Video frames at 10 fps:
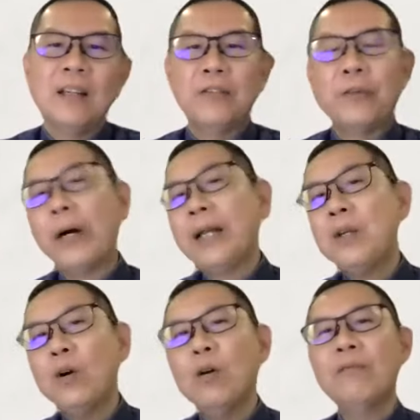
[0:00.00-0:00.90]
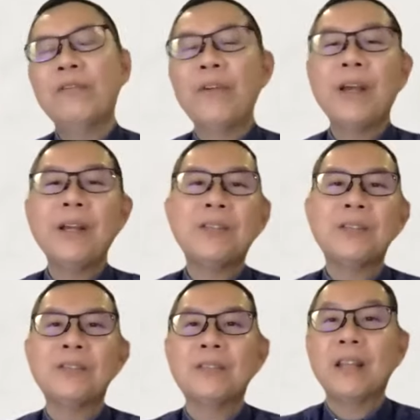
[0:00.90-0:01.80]
for I know the
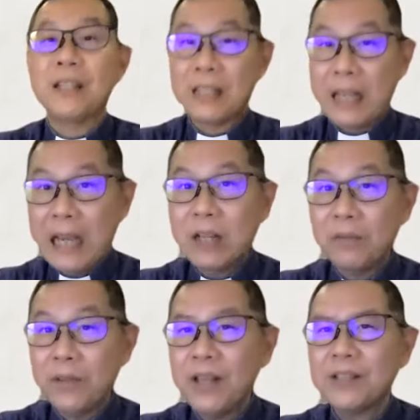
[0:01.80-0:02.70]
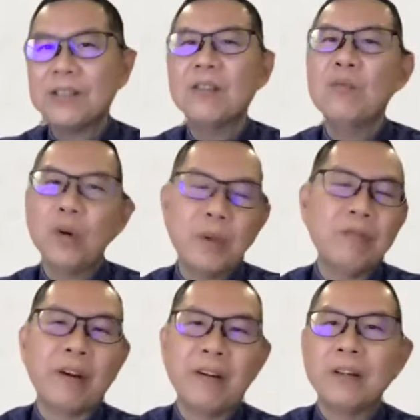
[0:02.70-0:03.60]
things that is ahead of us will be
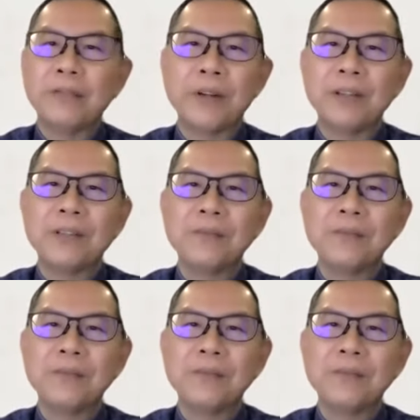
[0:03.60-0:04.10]
very different.